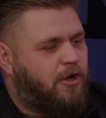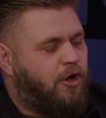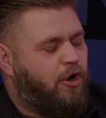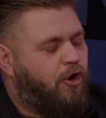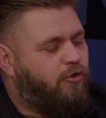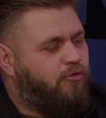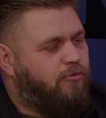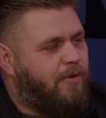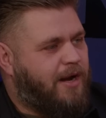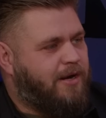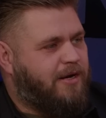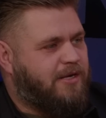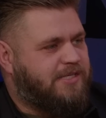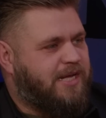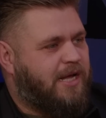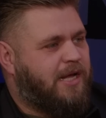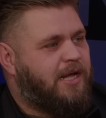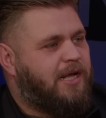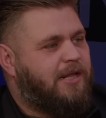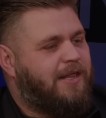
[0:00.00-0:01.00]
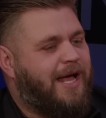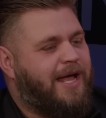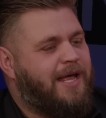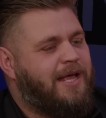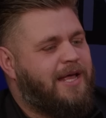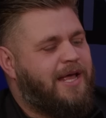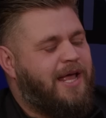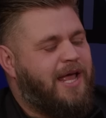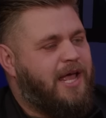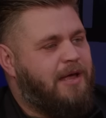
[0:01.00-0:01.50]
Horrendous.
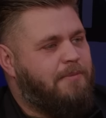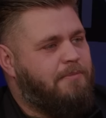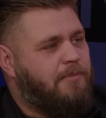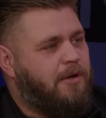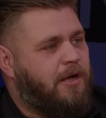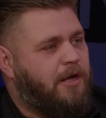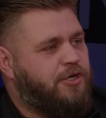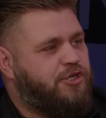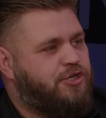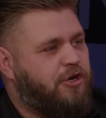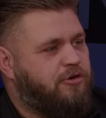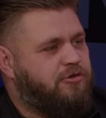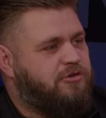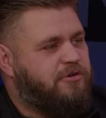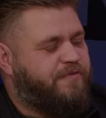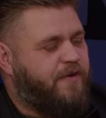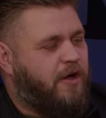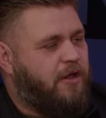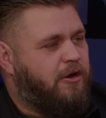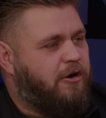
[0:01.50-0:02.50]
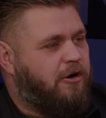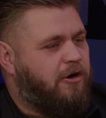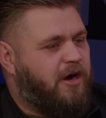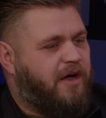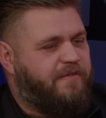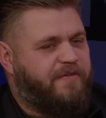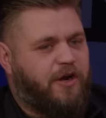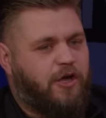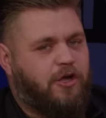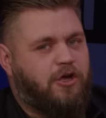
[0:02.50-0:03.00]
Like, him and John Travolta are
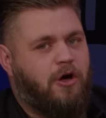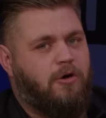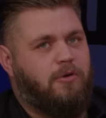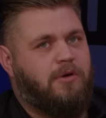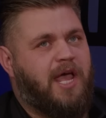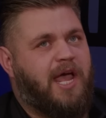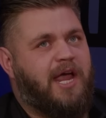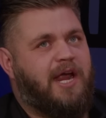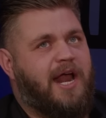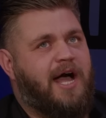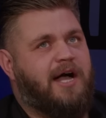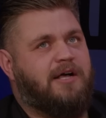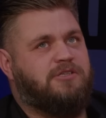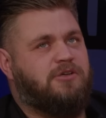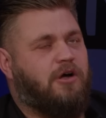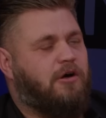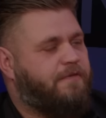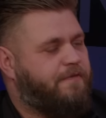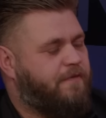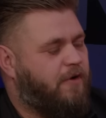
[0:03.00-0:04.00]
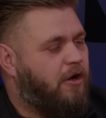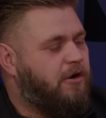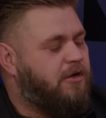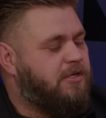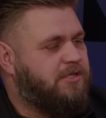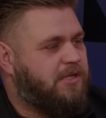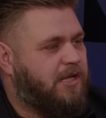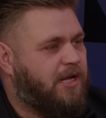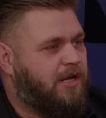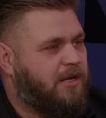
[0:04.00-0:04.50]
having a cocaine act off,
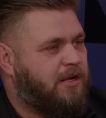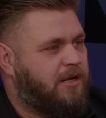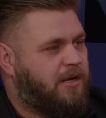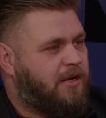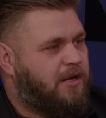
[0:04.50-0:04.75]
honestly.